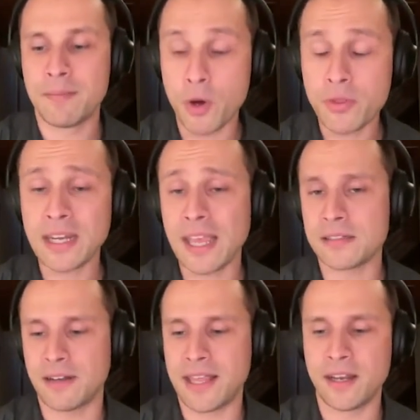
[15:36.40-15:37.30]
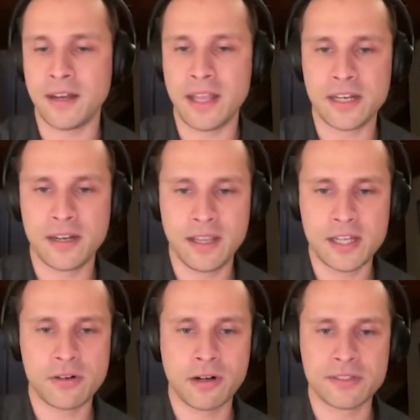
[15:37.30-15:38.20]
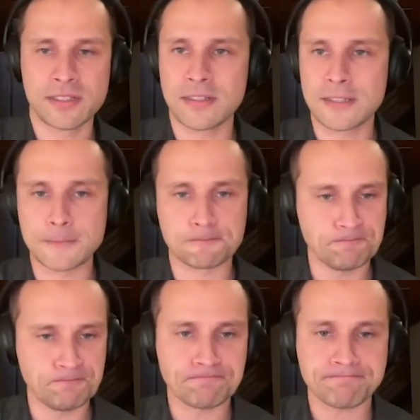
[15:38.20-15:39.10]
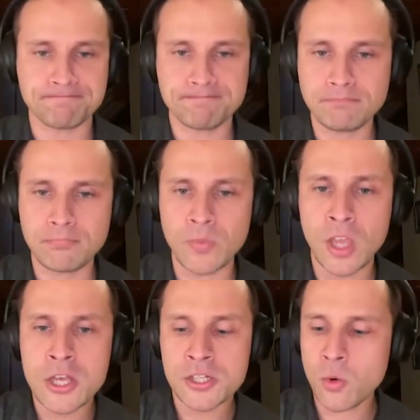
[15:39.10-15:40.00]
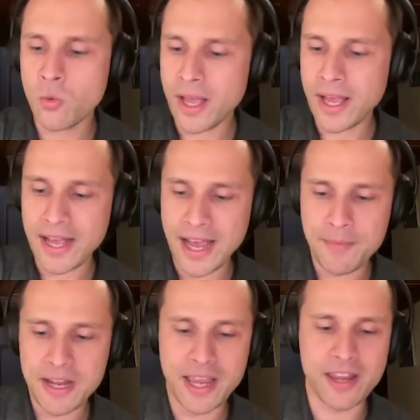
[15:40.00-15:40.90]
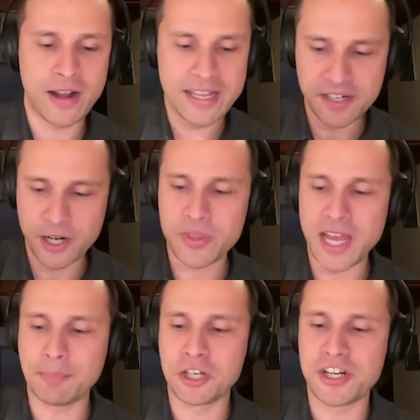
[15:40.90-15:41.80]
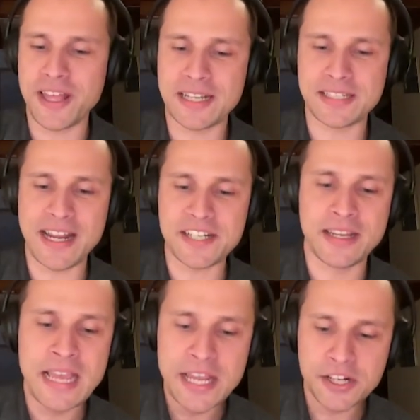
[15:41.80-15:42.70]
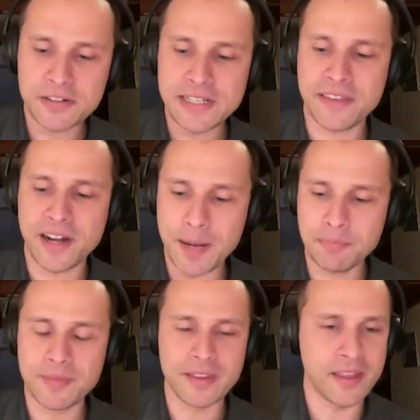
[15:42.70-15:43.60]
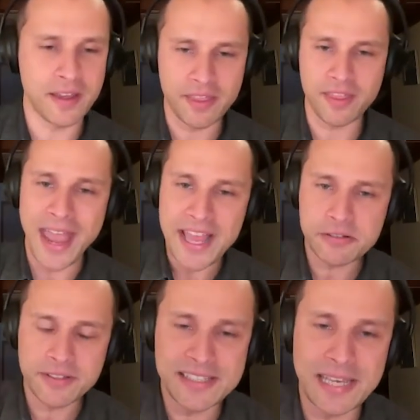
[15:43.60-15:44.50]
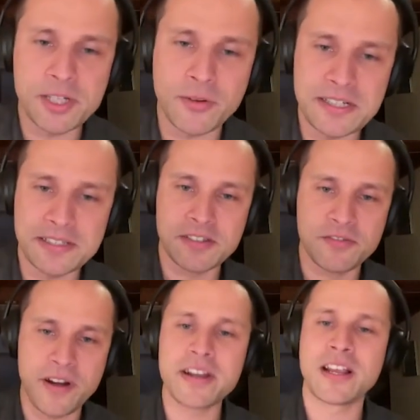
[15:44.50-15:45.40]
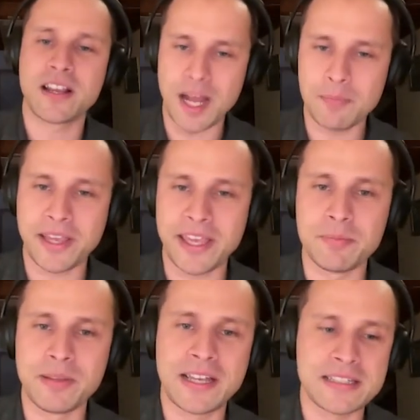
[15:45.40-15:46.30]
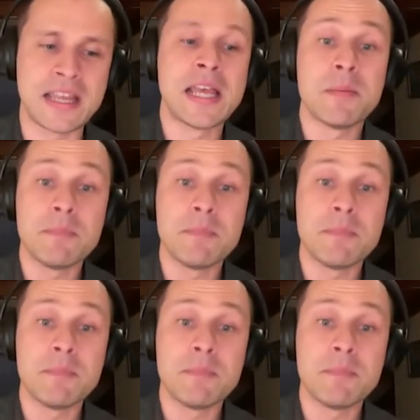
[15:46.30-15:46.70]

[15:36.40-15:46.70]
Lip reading: both in cancer and in drug resistance. So I started with optogenetics, and actually turns out that answering these types of questions is very complicated because